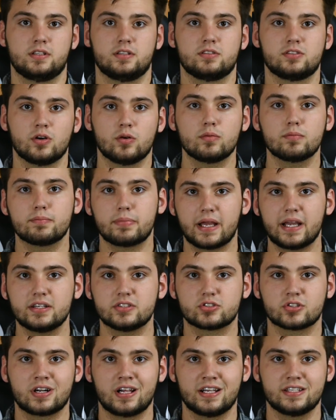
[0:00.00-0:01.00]
Don't
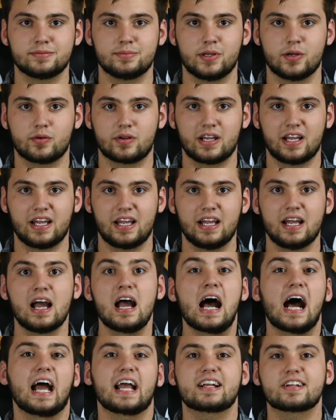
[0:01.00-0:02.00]
patronize me, okay?
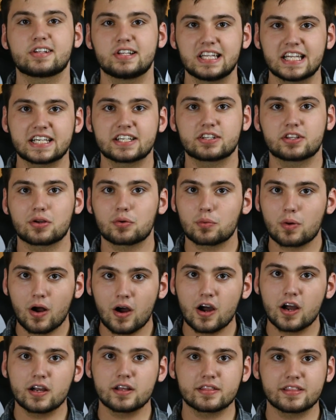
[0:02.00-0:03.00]
I clicked the
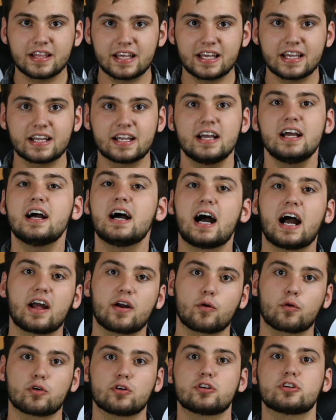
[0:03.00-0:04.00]
wrong thing. I
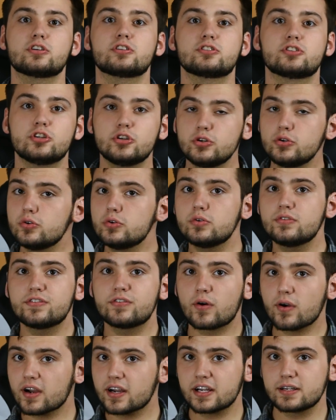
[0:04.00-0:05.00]
ordered 2
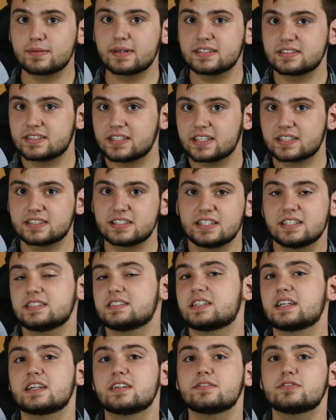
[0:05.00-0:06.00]
4 gigabyte sticks
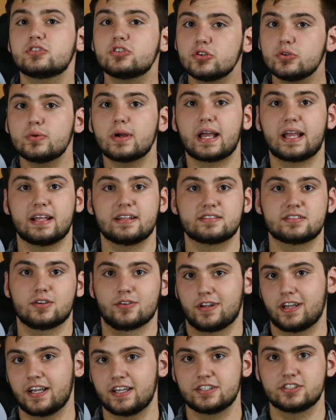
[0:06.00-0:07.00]
instead of 2 8s,
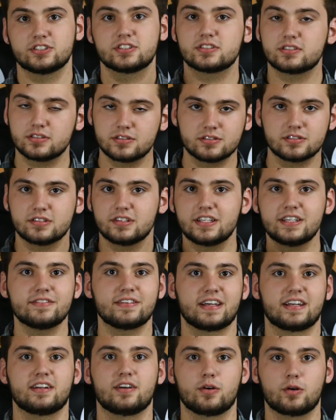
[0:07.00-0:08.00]
okay? Just leave
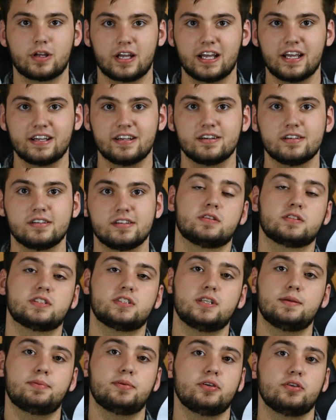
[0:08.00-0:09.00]
it, okay?
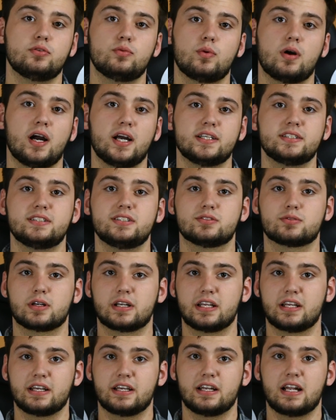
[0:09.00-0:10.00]
CPU-wise, he's
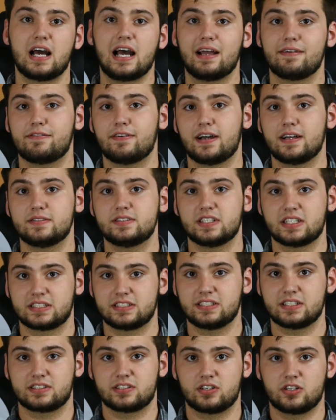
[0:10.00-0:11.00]
running an
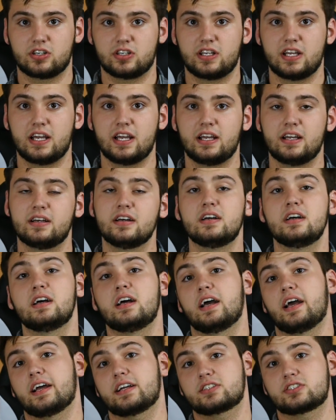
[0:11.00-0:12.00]
i5-6600K.
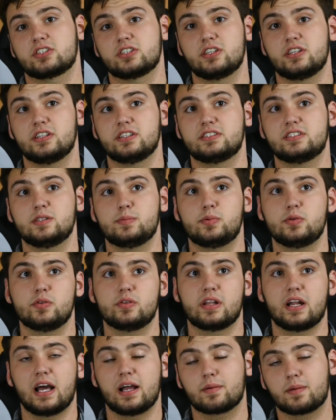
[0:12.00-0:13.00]
Actually, the CPU
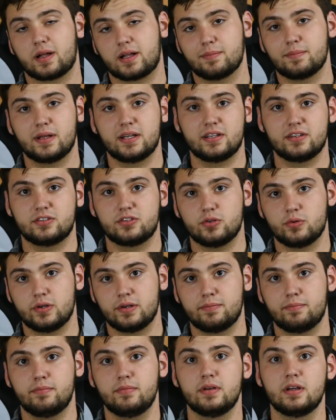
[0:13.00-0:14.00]
that I recommended to
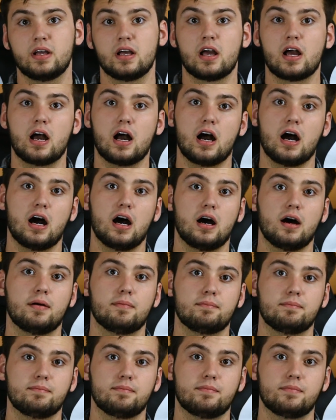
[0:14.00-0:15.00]
him,
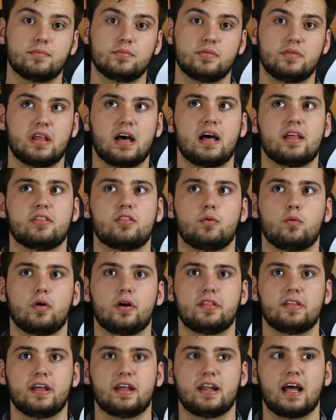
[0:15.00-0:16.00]
not the
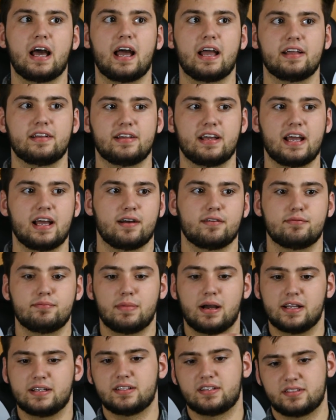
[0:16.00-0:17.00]
one that I have.
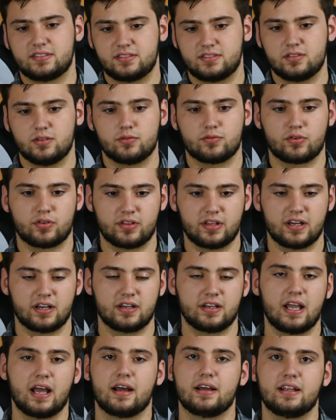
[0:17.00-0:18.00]
Mine is over there.
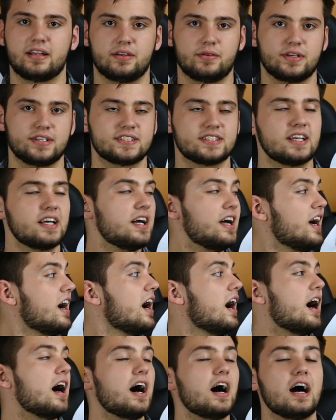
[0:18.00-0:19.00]
Yeah, anyways.
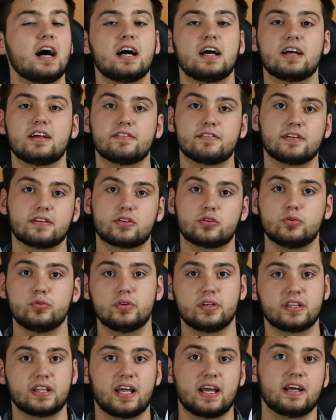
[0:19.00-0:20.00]

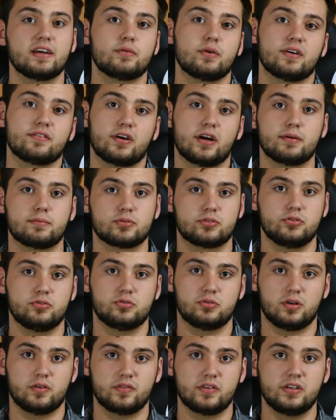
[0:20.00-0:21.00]
Cooling that, we have a Hyper
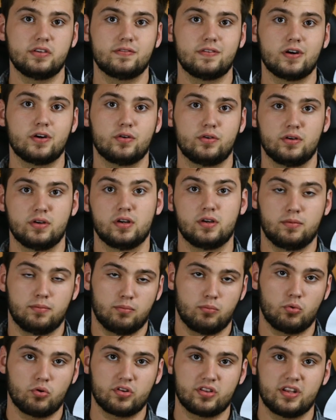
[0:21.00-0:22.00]
212 Evo.
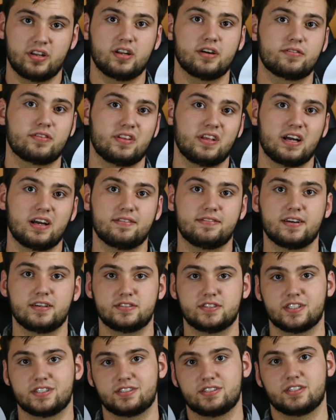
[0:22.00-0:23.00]
More than enough for the
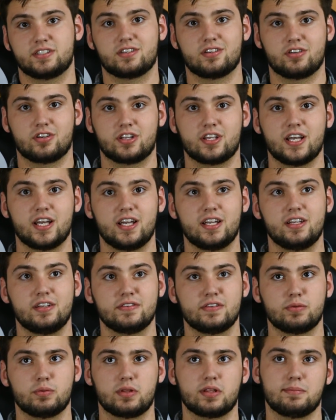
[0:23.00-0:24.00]
i5-6600K,
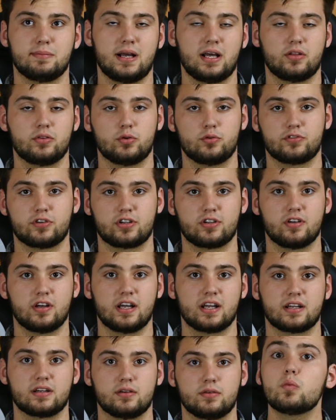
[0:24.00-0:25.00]
even with a mild
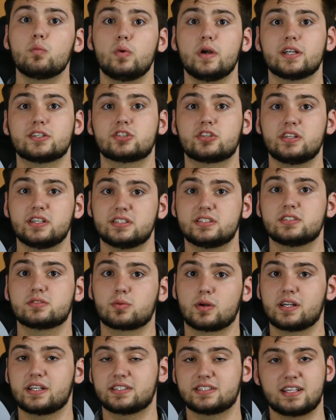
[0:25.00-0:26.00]
overclock. Which, this is
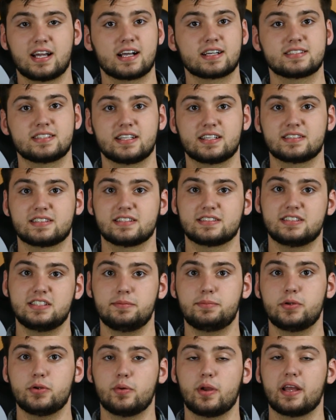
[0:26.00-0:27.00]
running stock settings on
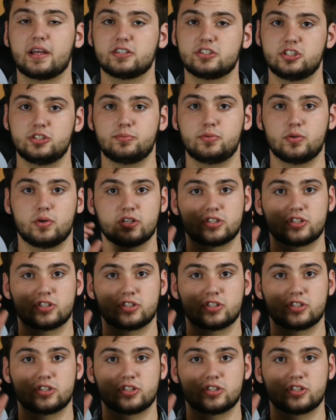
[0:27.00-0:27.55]
CPU and GPU.